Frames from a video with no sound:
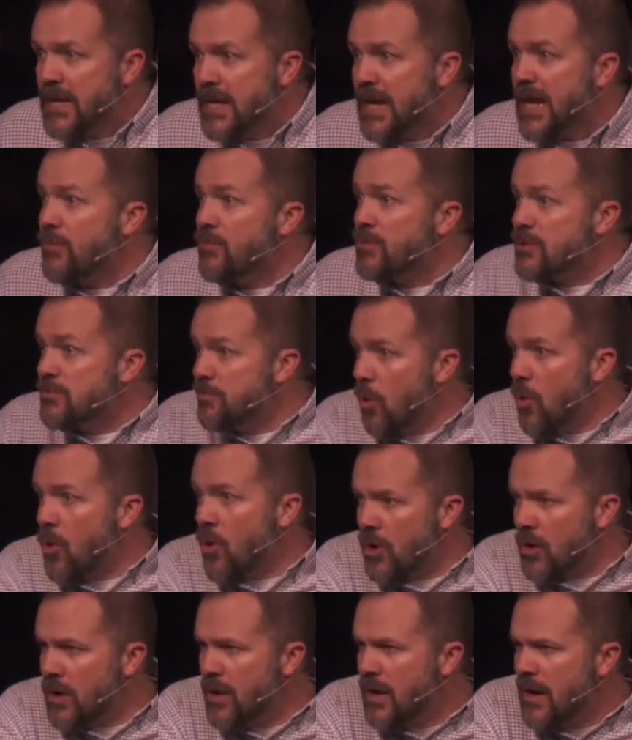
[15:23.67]
He was
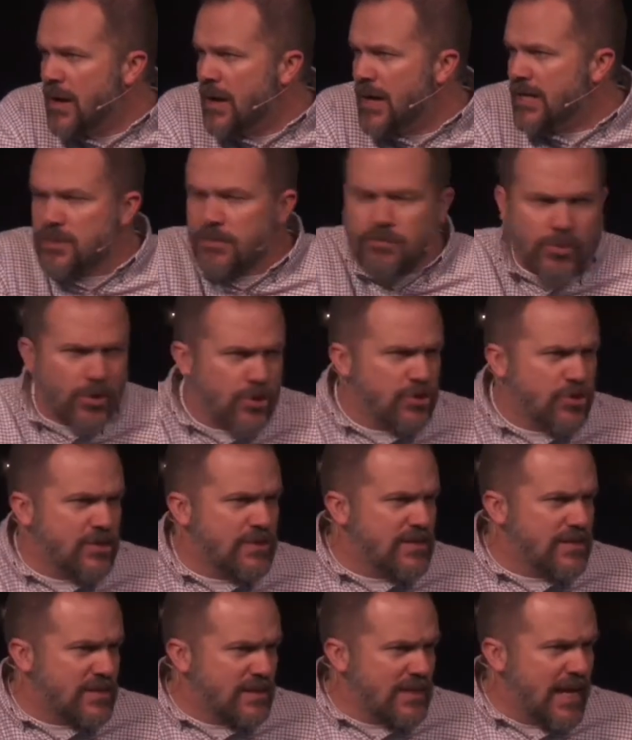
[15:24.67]
born as a Persian
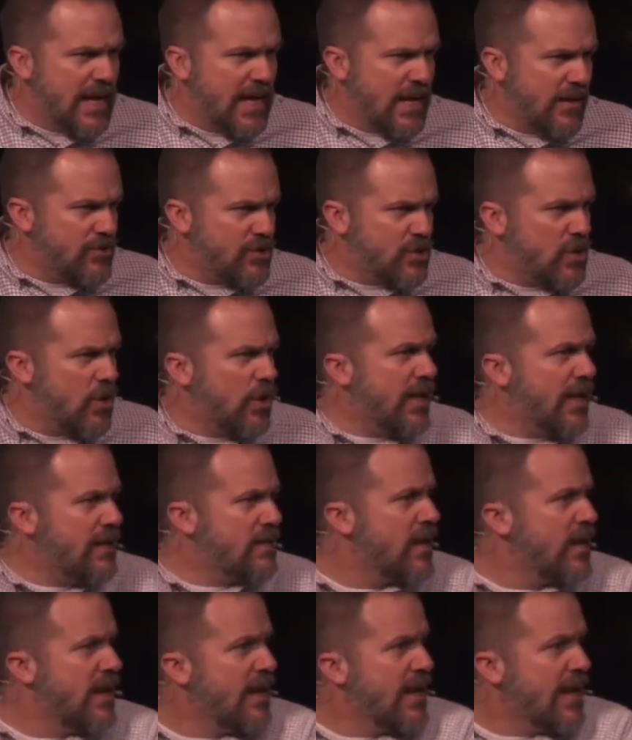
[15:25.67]
slave. So
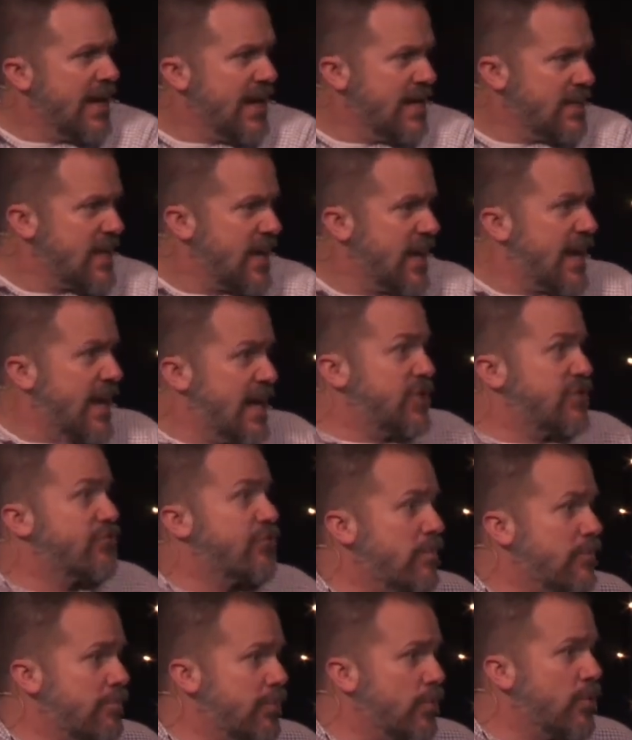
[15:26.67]
he's
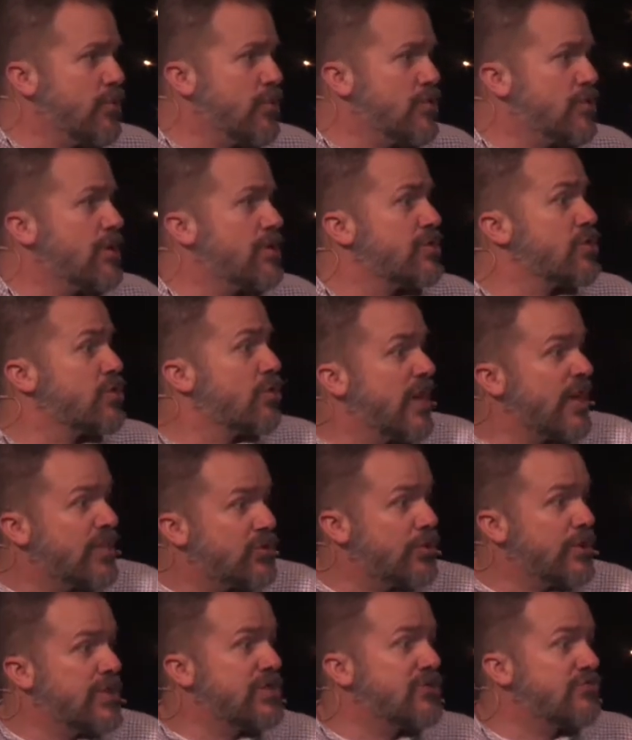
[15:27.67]
from Persia, so that's
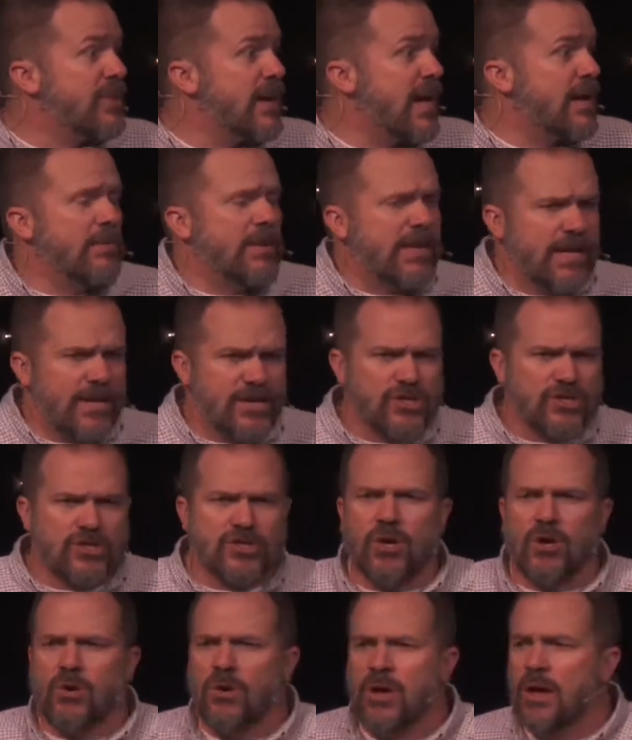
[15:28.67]
where his family is.
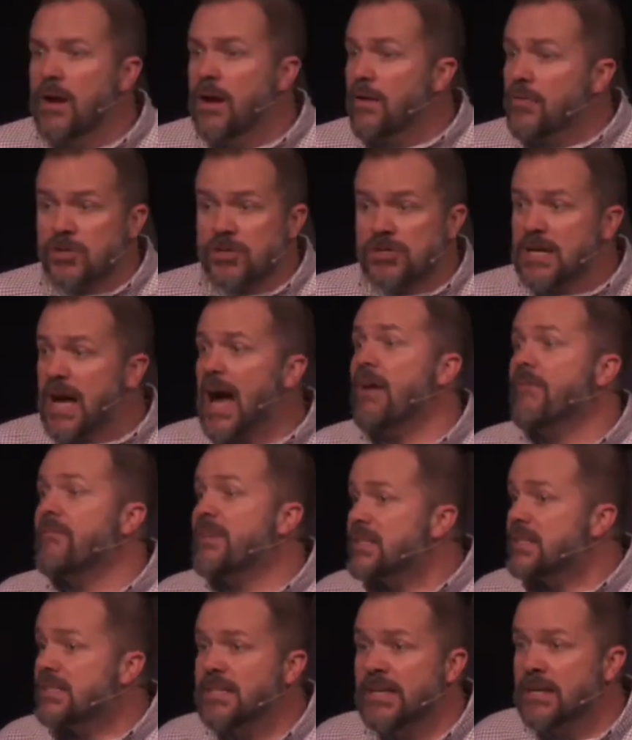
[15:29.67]
So there's
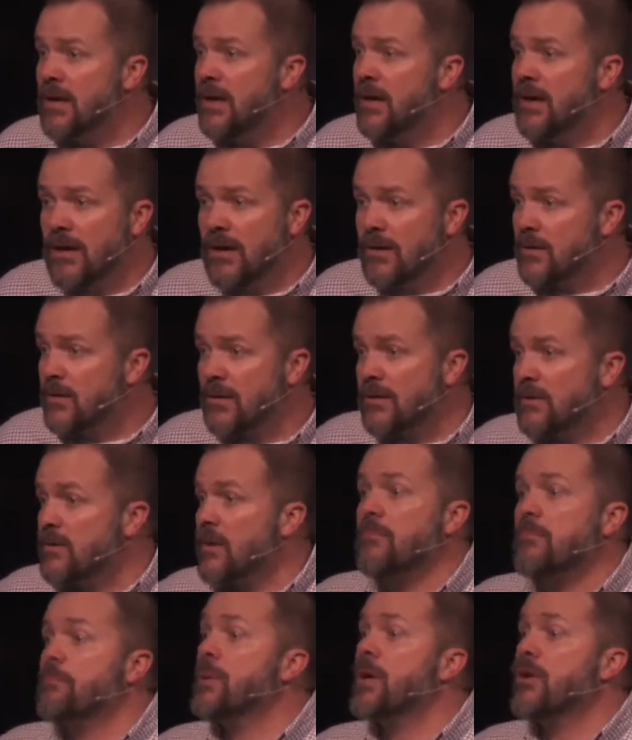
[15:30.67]
obviously
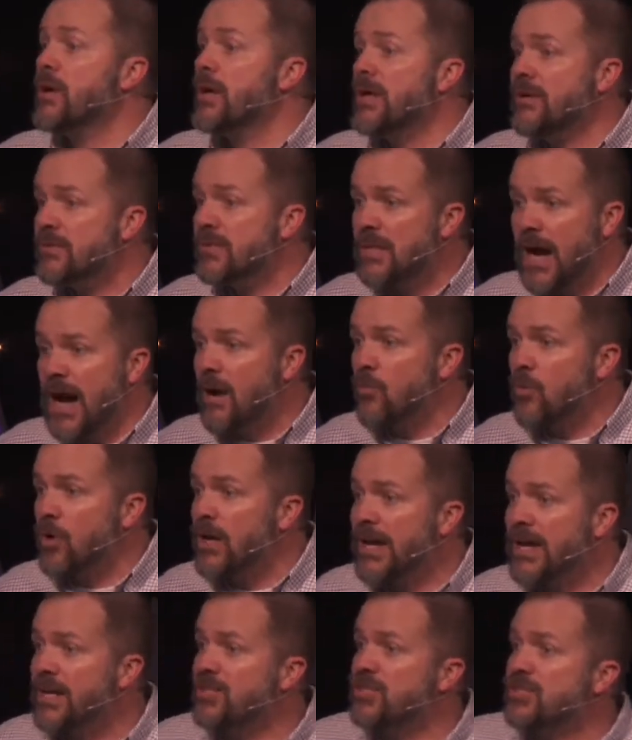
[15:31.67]
a period of time where
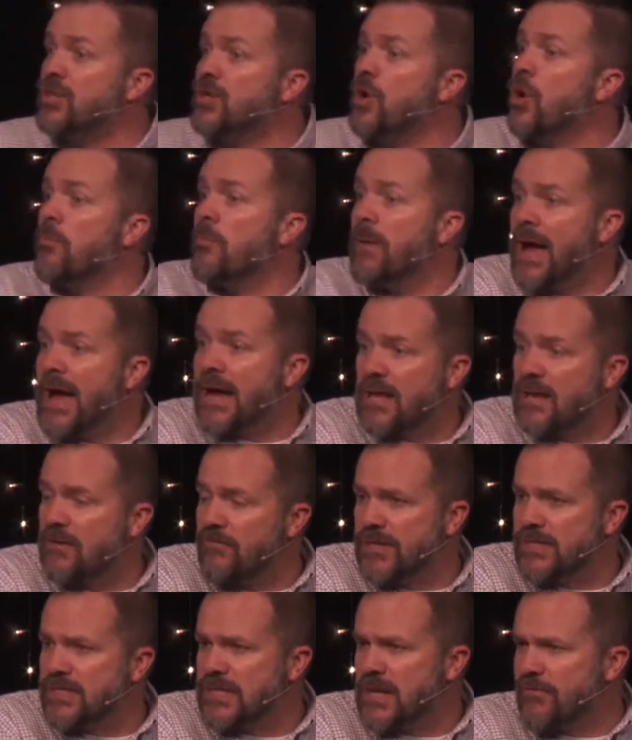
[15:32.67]
he gets to go back and
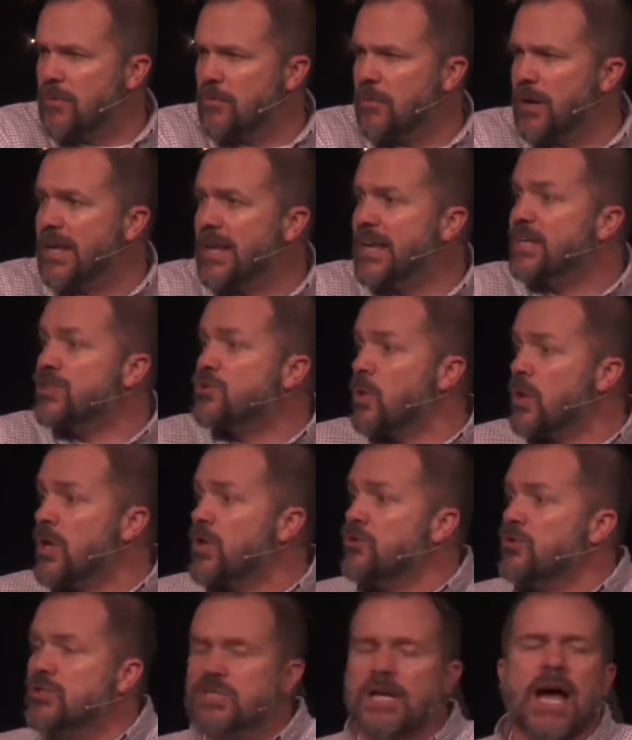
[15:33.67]
visit everybody. It's one of
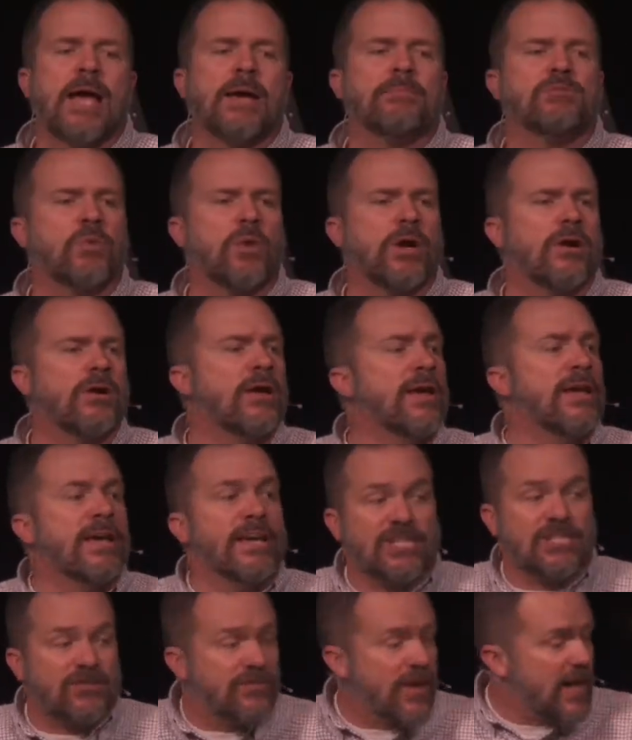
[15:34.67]
those times where
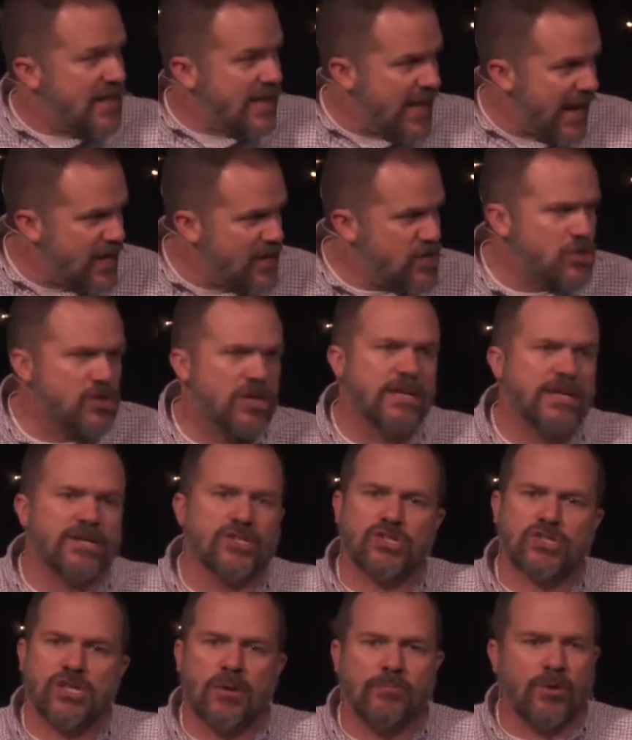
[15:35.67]
his vacation, his
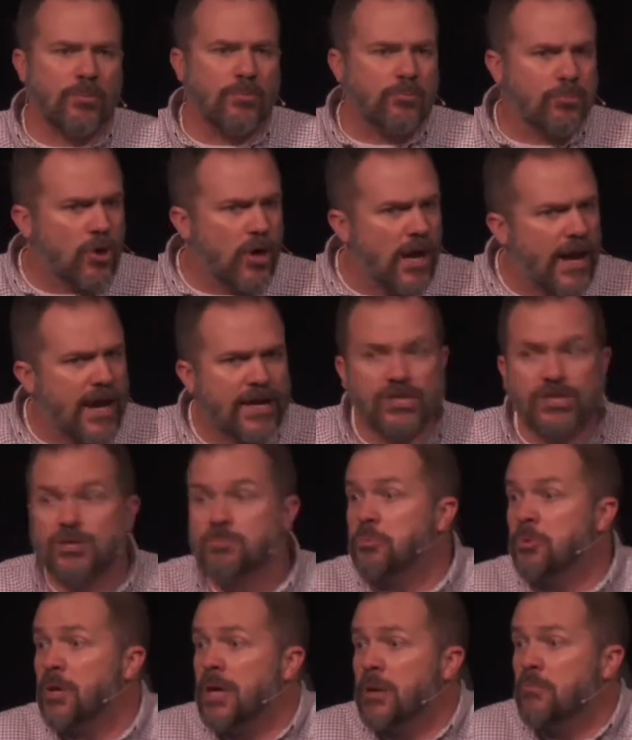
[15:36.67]
summer break,
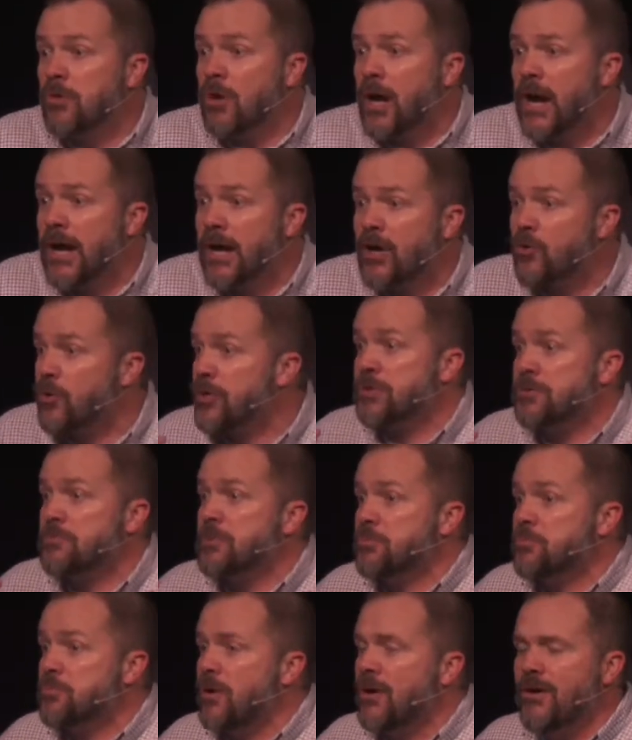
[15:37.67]
spring break,
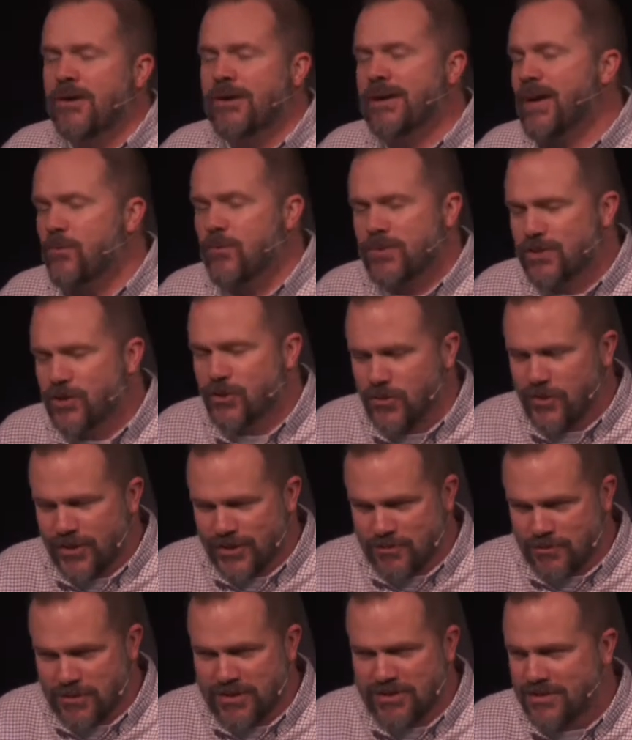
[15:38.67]
Christmas break. Okay, it wasn't
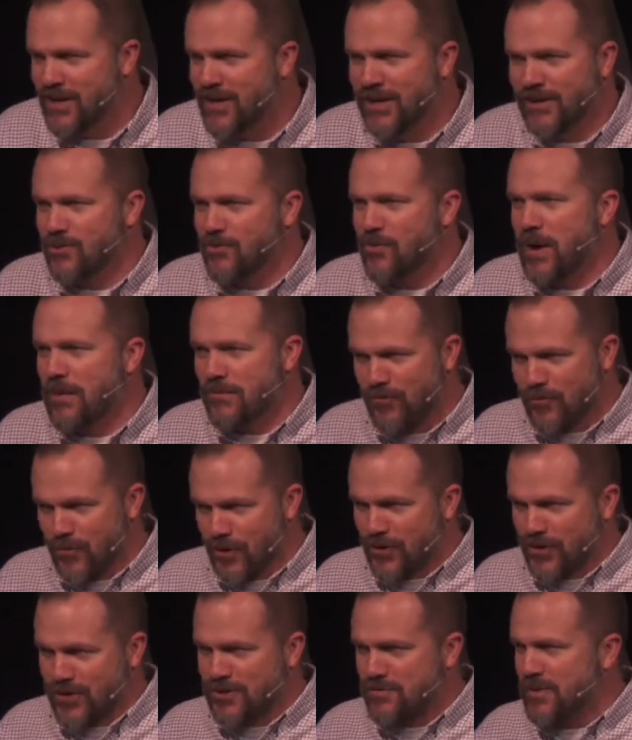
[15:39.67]
Christmas. It was way before
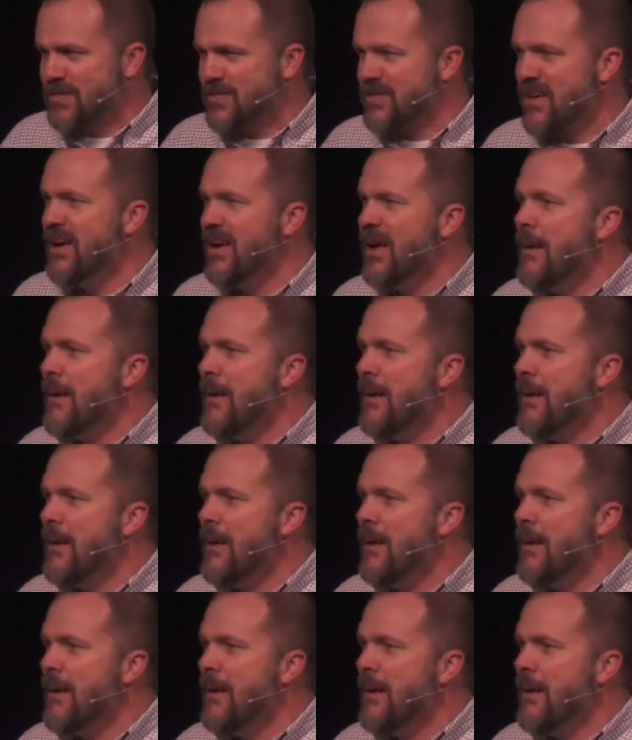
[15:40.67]
Christmas.